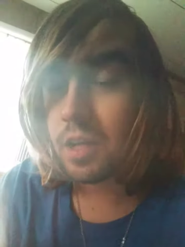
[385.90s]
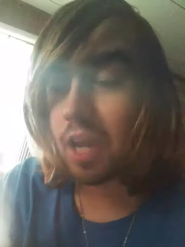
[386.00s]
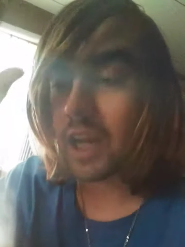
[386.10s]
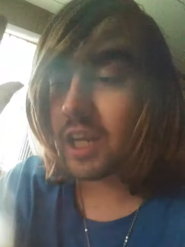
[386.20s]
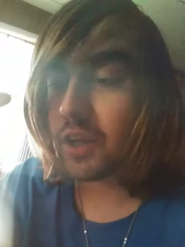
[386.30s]

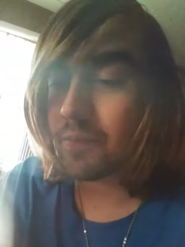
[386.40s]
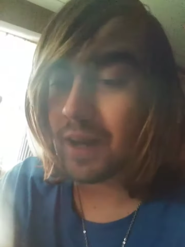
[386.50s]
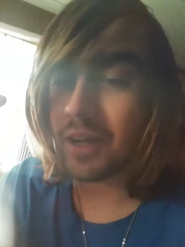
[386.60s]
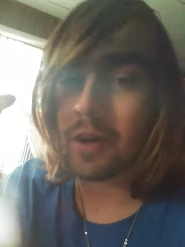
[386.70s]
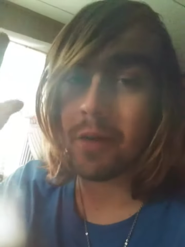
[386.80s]
And he
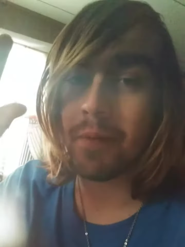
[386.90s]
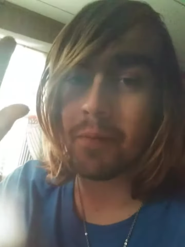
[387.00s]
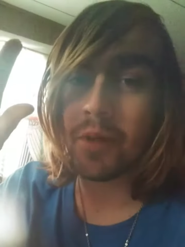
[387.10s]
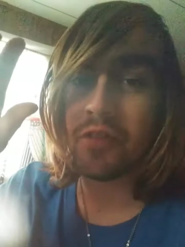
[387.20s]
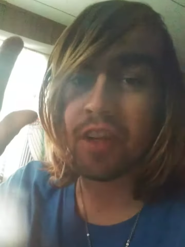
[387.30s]
committed a
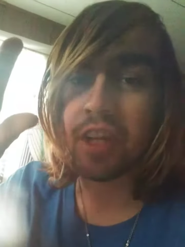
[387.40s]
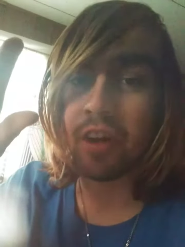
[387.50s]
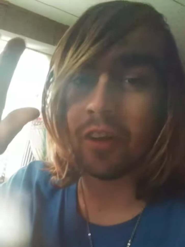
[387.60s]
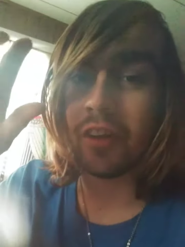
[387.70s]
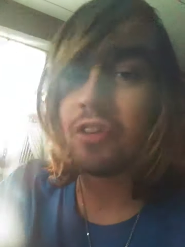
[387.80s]
movie
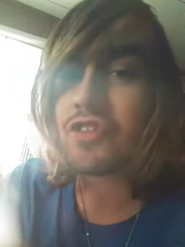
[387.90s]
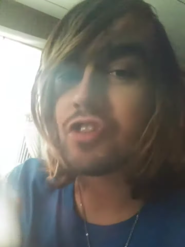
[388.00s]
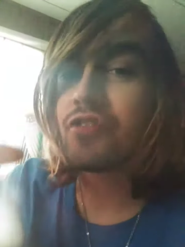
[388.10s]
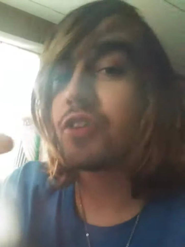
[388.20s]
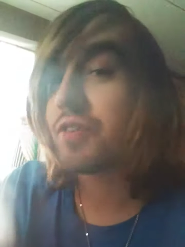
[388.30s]
called
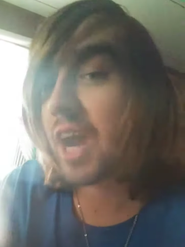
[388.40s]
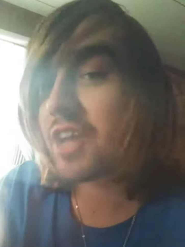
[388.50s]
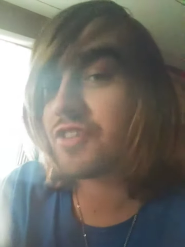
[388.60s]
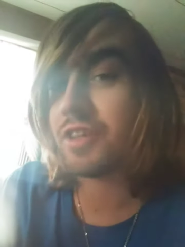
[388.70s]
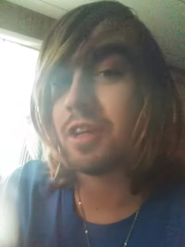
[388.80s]
Lucifer
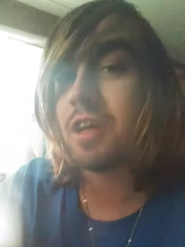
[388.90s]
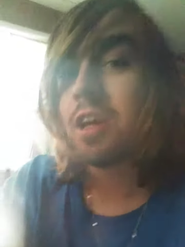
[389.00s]
Rising,